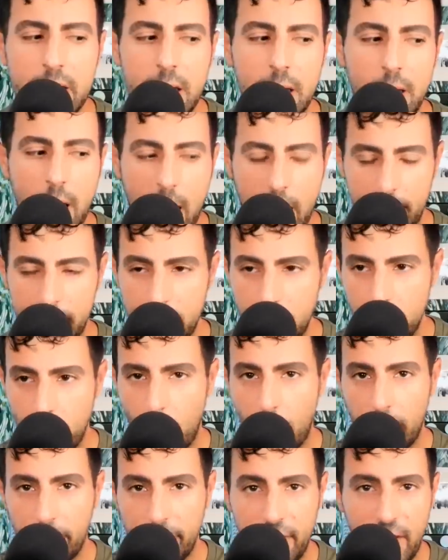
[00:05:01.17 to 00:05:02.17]
And a lot of you
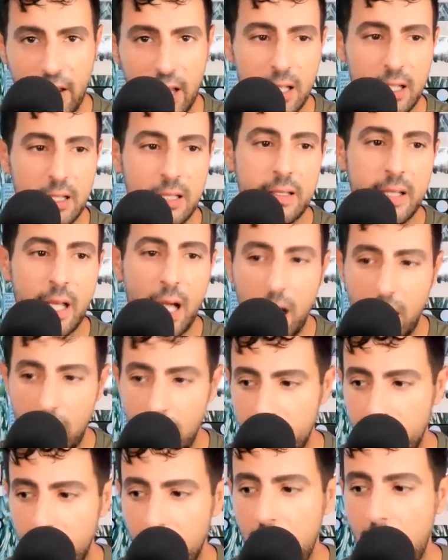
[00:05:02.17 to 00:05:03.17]
are fans
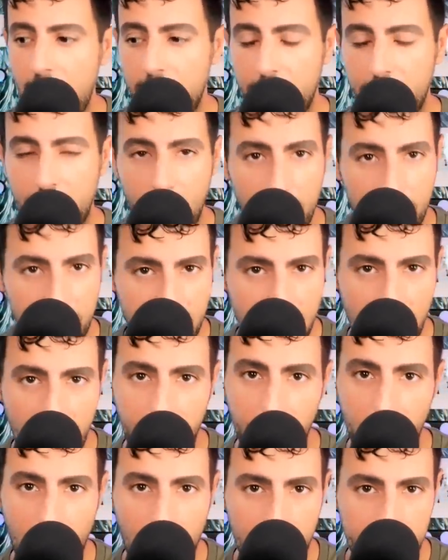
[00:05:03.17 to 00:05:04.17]
of a lot of the
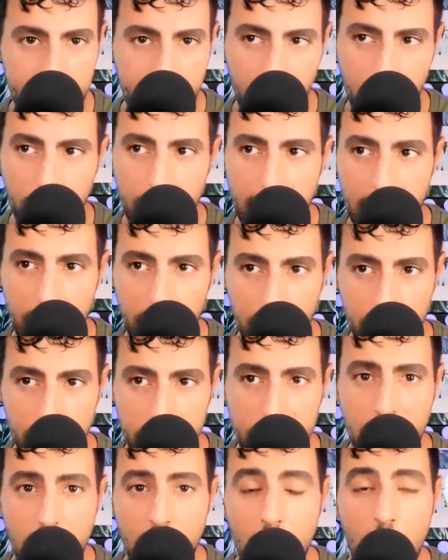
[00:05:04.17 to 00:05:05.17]
other content
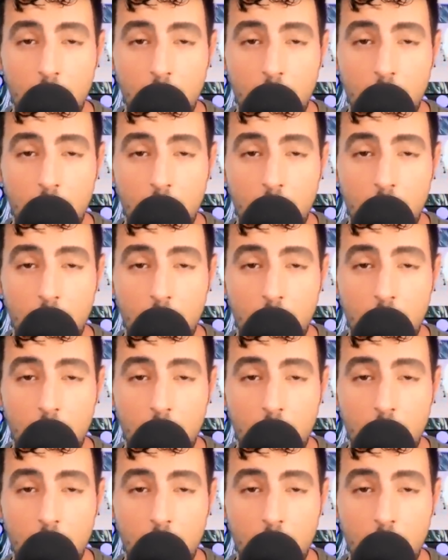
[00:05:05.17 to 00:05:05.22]
creators